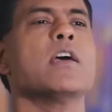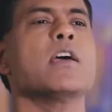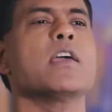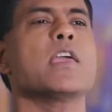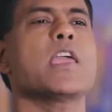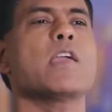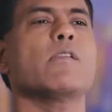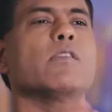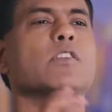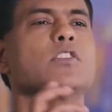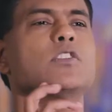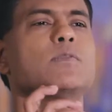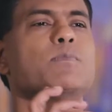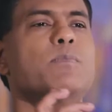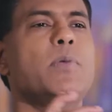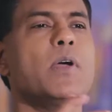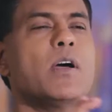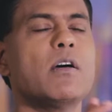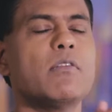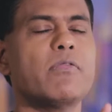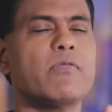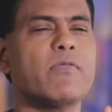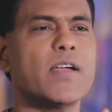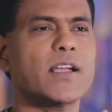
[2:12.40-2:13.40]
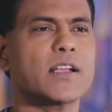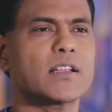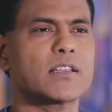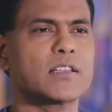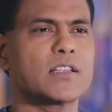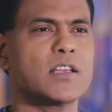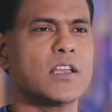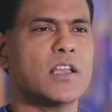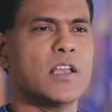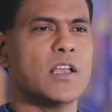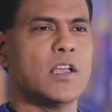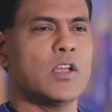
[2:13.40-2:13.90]
He was
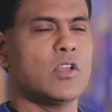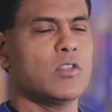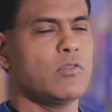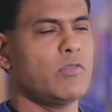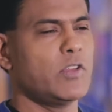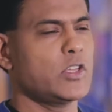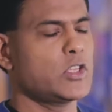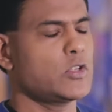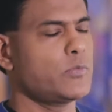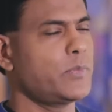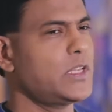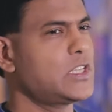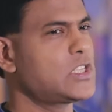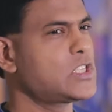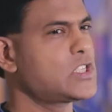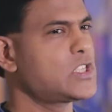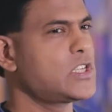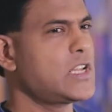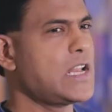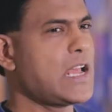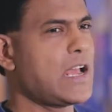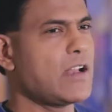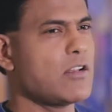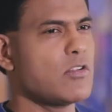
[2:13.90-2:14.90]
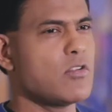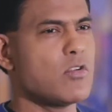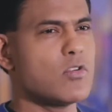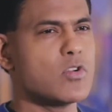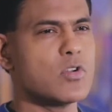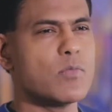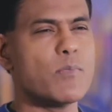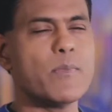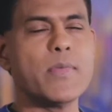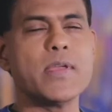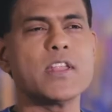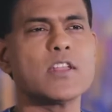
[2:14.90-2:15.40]
perfect, which means sin had no
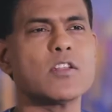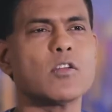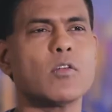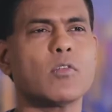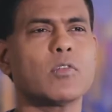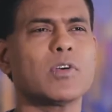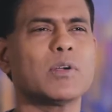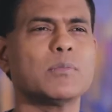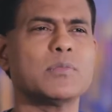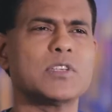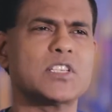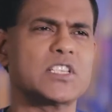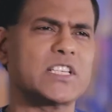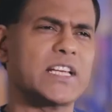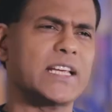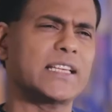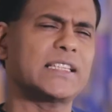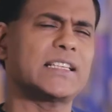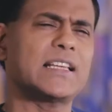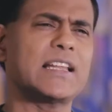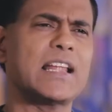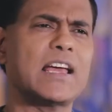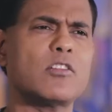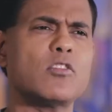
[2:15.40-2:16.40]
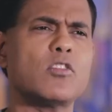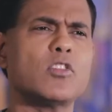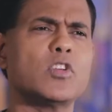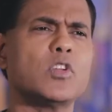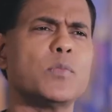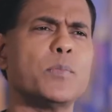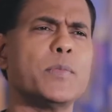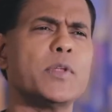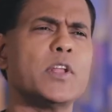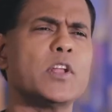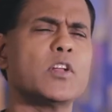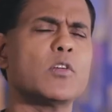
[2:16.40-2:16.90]
dominion over him, Satan had no
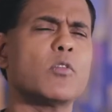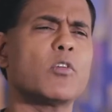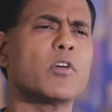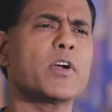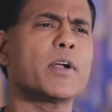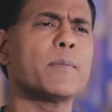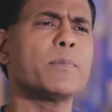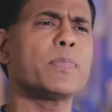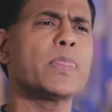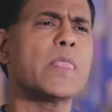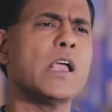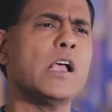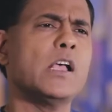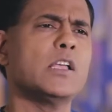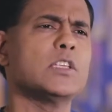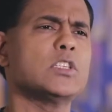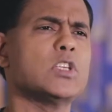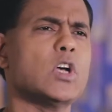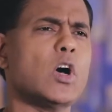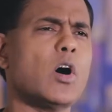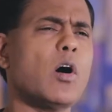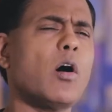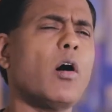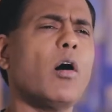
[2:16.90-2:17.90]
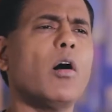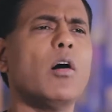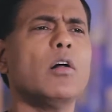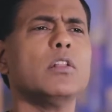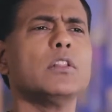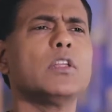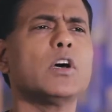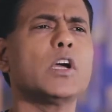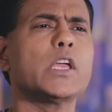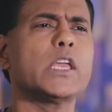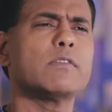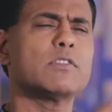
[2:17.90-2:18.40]
dominion over him. So
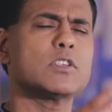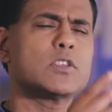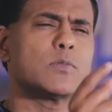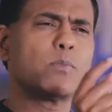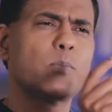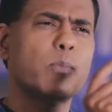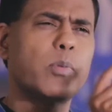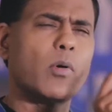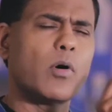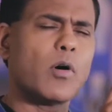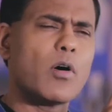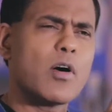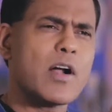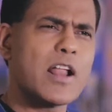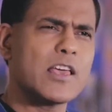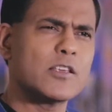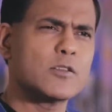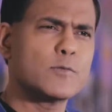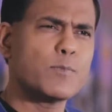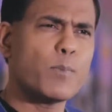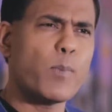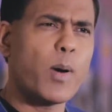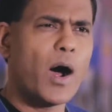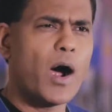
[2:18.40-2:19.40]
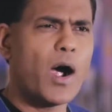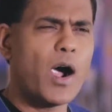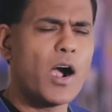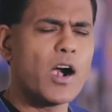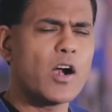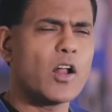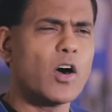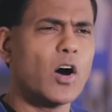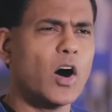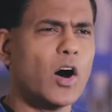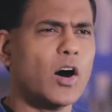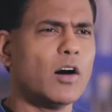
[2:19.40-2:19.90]
although he was born as
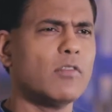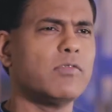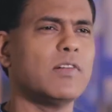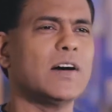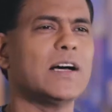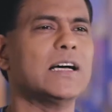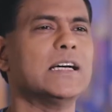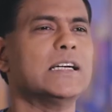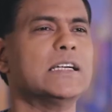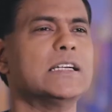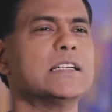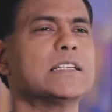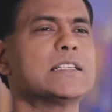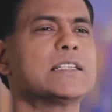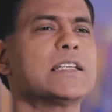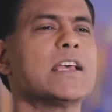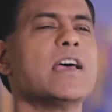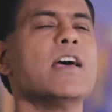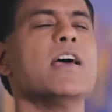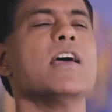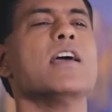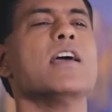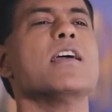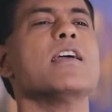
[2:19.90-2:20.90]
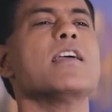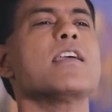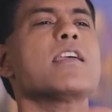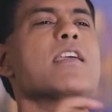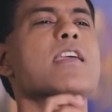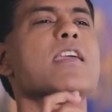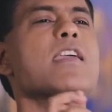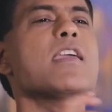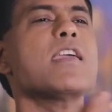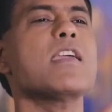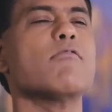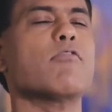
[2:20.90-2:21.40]
part of us,
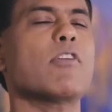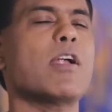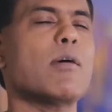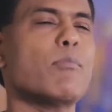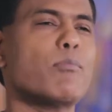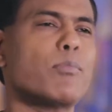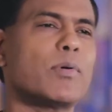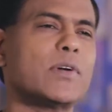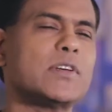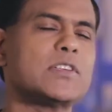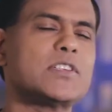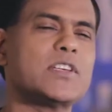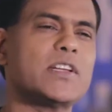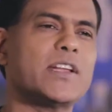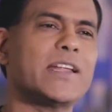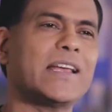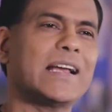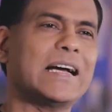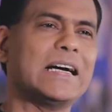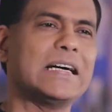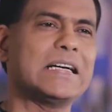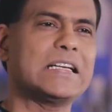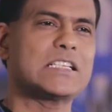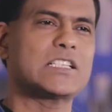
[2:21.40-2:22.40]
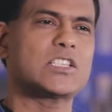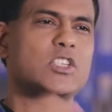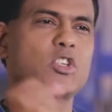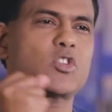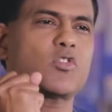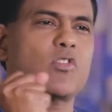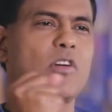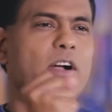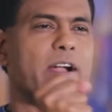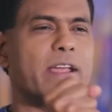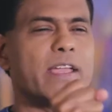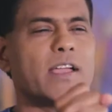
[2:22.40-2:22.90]
he, representing us,
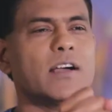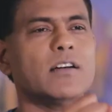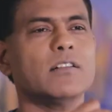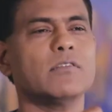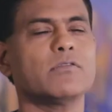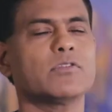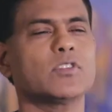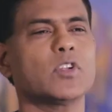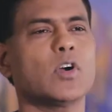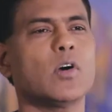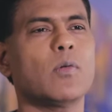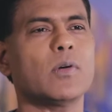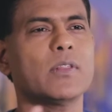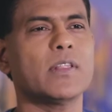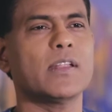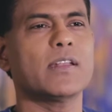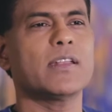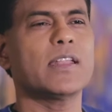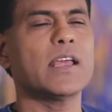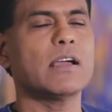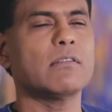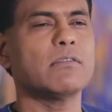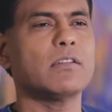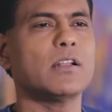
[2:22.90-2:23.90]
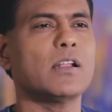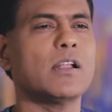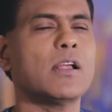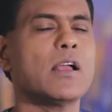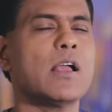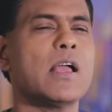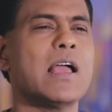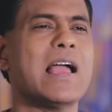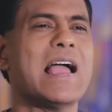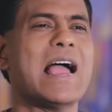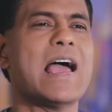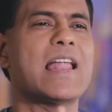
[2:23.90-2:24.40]
triumphed over the devil
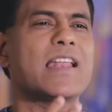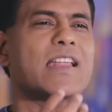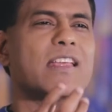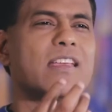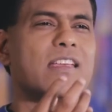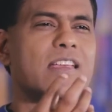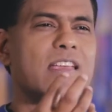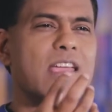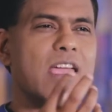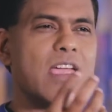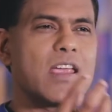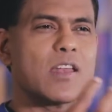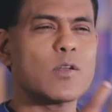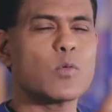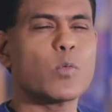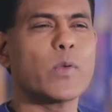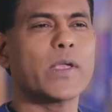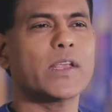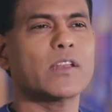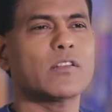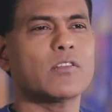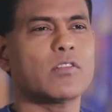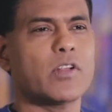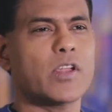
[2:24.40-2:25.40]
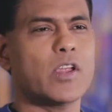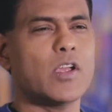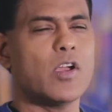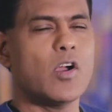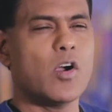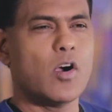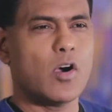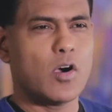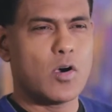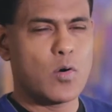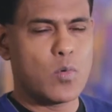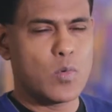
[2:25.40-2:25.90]
and gained victory
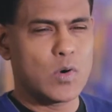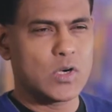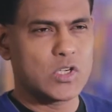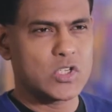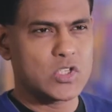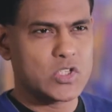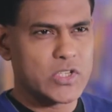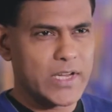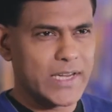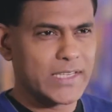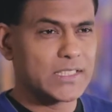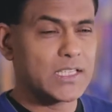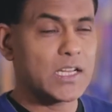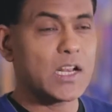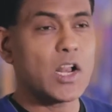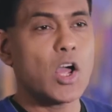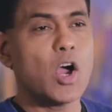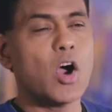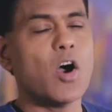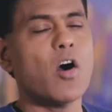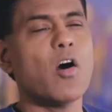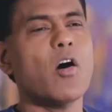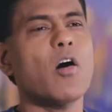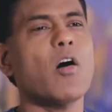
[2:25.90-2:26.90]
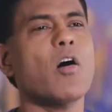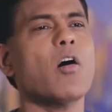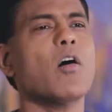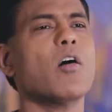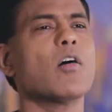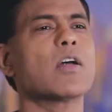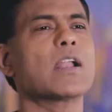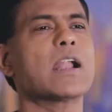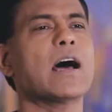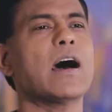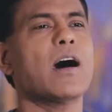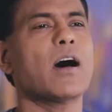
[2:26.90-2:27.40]
over Satan
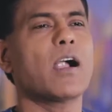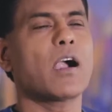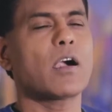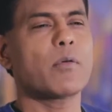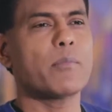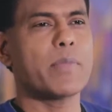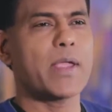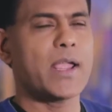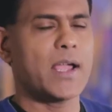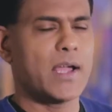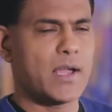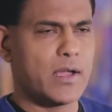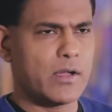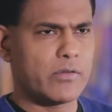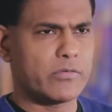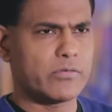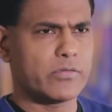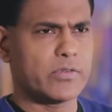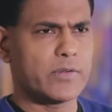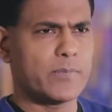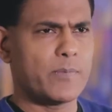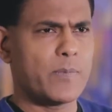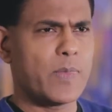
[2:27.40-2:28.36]
on our behalf.